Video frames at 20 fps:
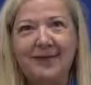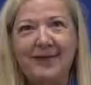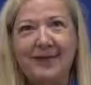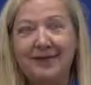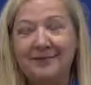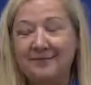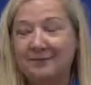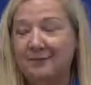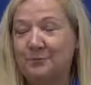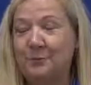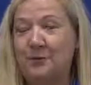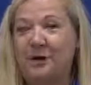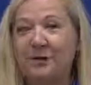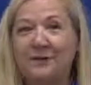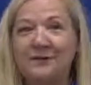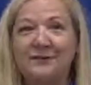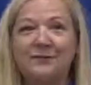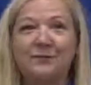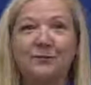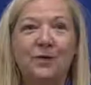I'd
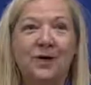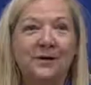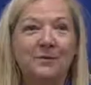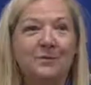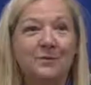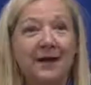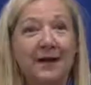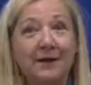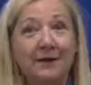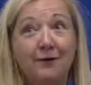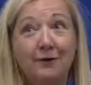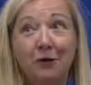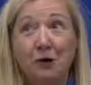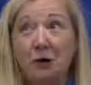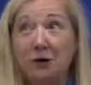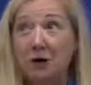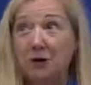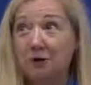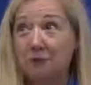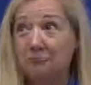probably swipe my
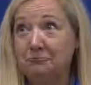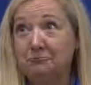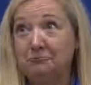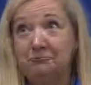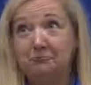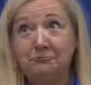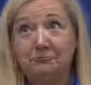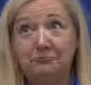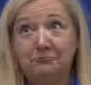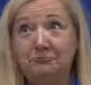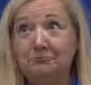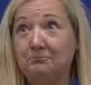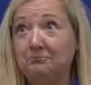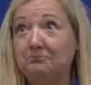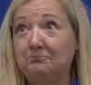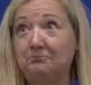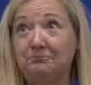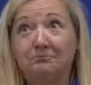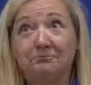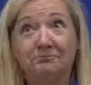card
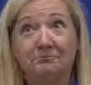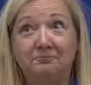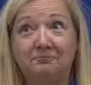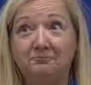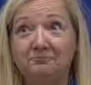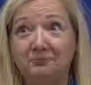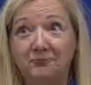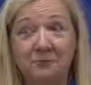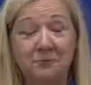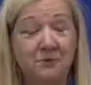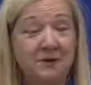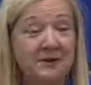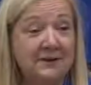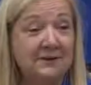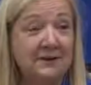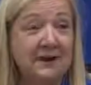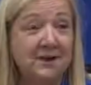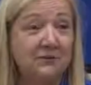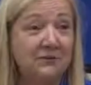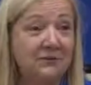
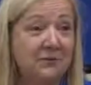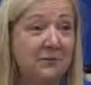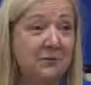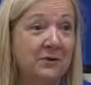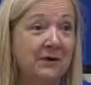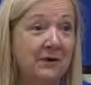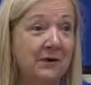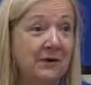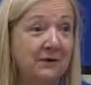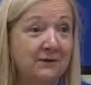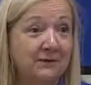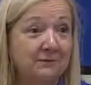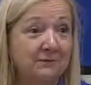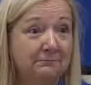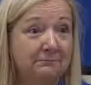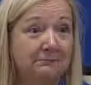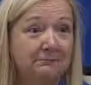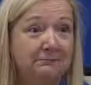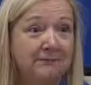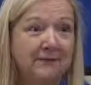20 times a week.
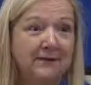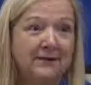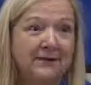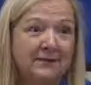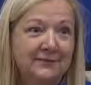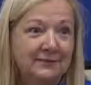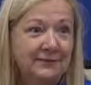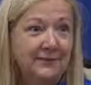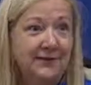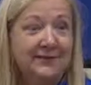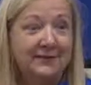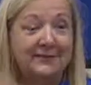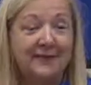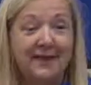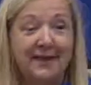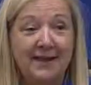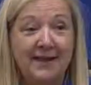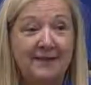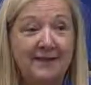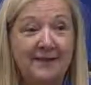So that's
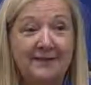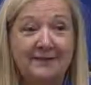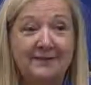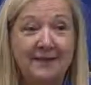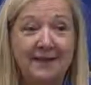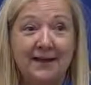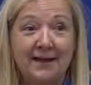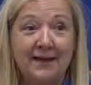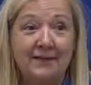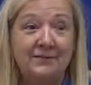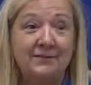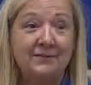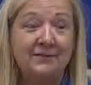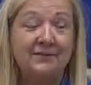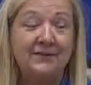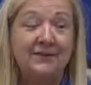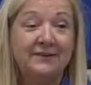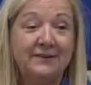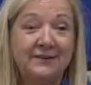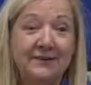80 times.
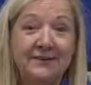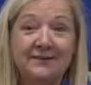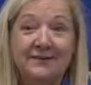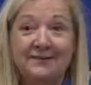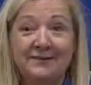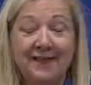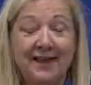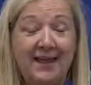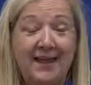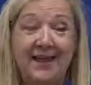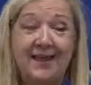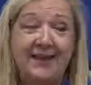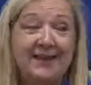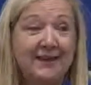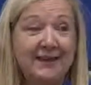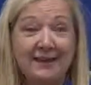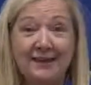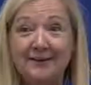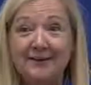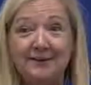If it does
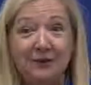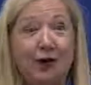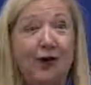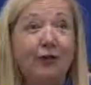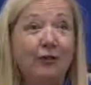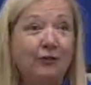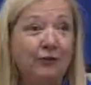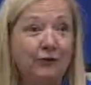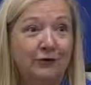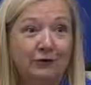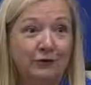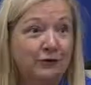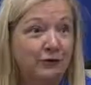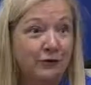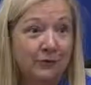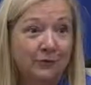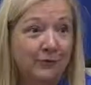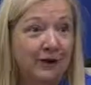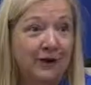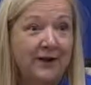
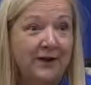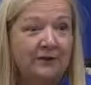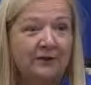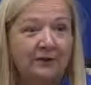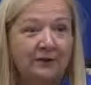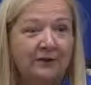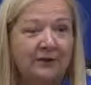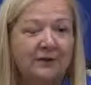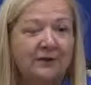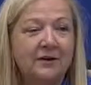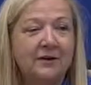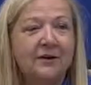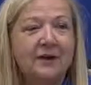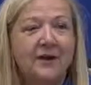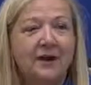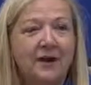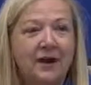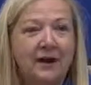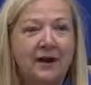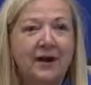$80 or whatever,
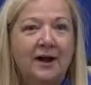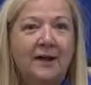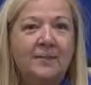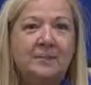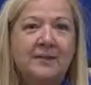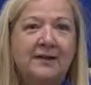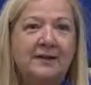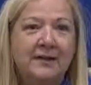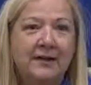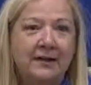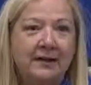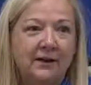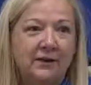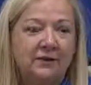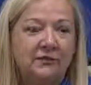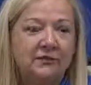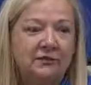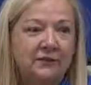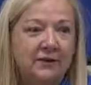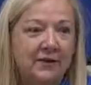and that
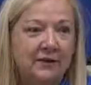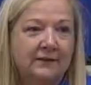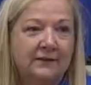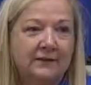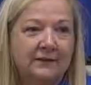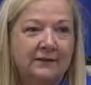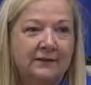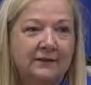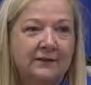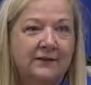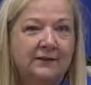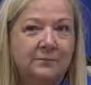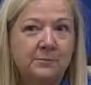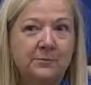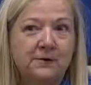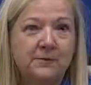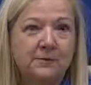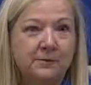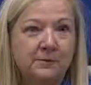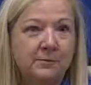goes directly to his
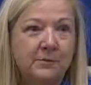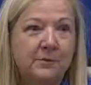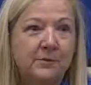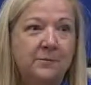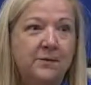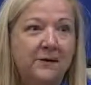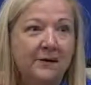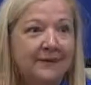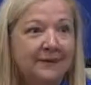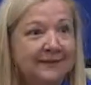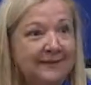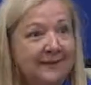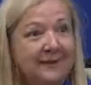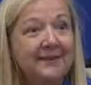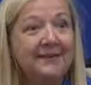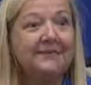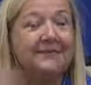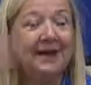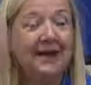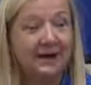principal because
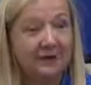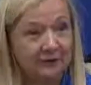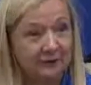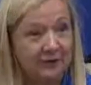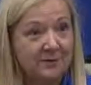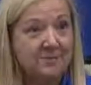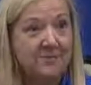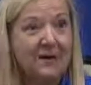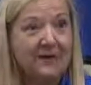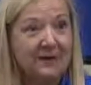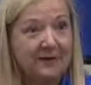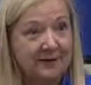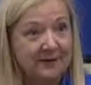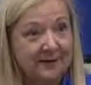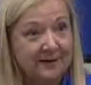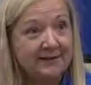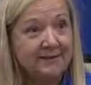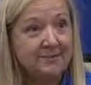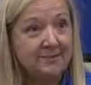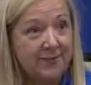he's actually making
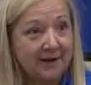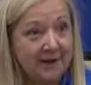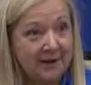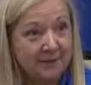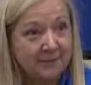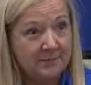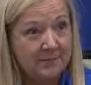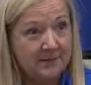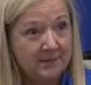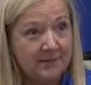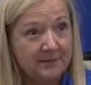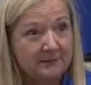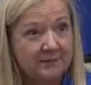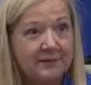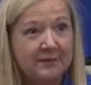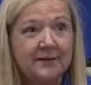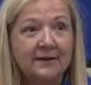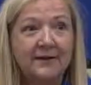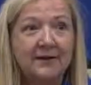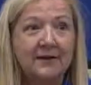his
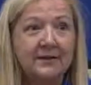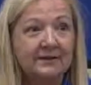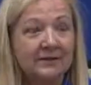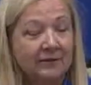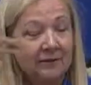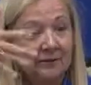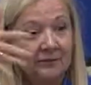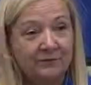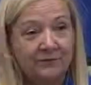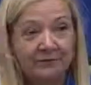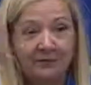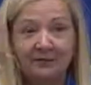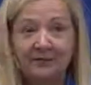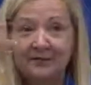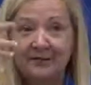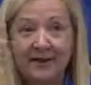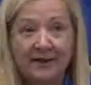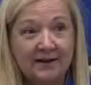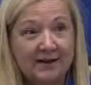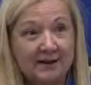payment, and so
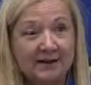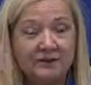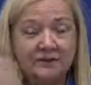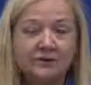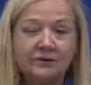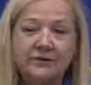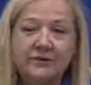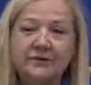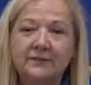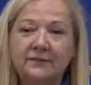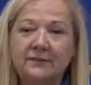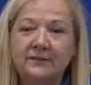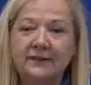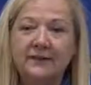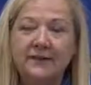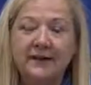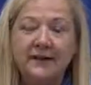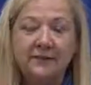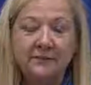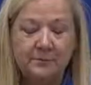not interest.
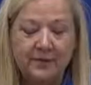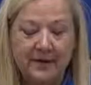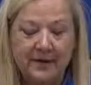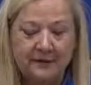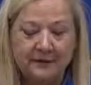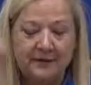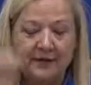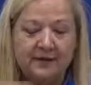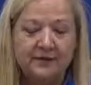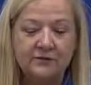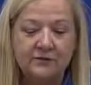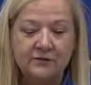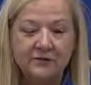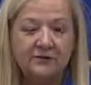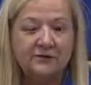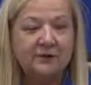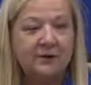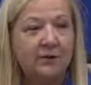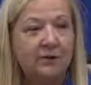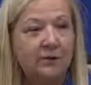He's paying the
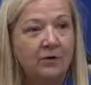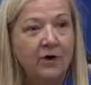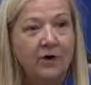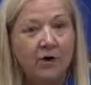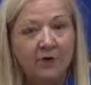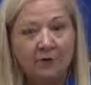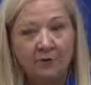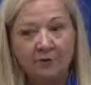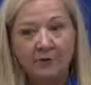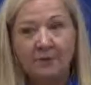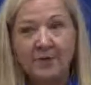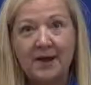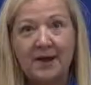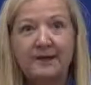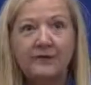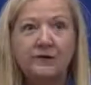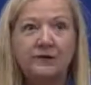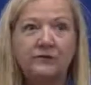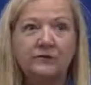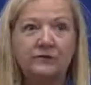interest, so all of
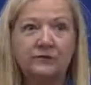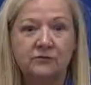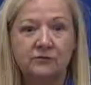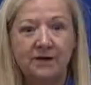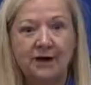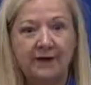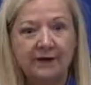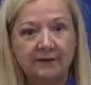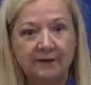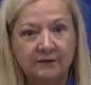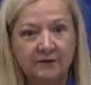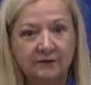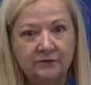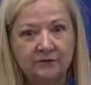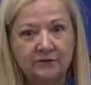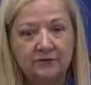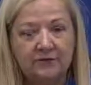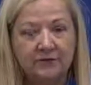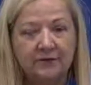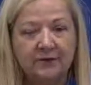mine goes directly
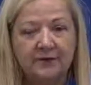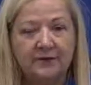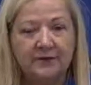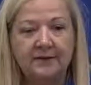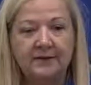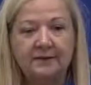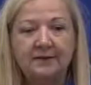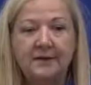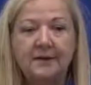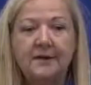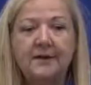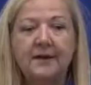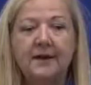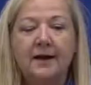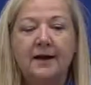to his.